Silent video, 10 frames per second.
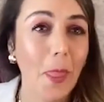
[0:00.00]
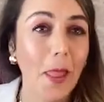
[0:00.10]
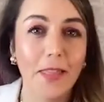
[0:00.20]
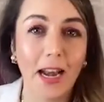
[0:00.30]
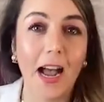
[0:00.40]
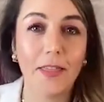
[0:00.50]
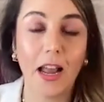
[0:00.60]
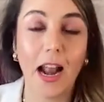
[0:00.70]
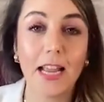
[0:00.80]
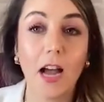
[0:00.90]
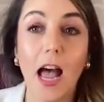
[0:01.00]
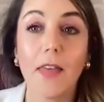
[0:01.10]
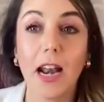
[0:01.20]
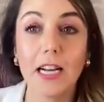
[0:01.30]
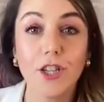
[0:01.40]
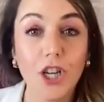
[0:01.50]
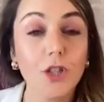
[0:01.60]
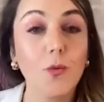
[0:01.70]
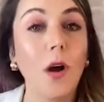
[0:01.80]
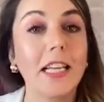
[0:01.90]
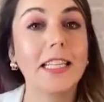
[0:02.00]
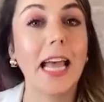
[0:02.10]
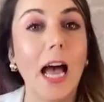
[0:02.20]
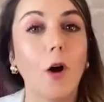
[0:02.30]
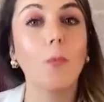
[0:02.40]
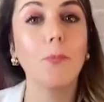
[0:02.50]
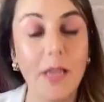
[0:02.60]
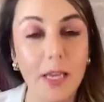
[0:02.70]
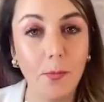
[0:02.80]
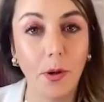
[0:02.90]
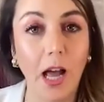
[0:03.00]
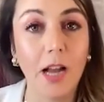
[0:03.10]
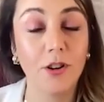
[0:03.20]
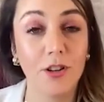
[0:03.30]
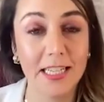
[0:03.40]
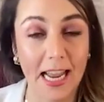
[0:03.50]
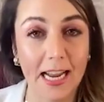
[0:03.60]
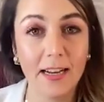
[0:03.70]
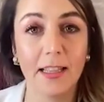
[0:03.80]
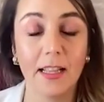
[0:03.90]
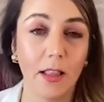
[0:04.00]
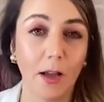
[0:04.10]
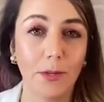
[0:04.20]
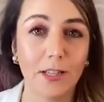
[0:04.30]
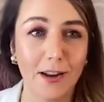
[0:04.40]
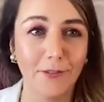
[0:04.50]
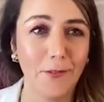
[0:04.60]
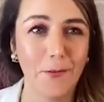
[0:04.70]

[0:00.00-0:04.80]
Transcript: that I just wanted to help people understand. And that was kind of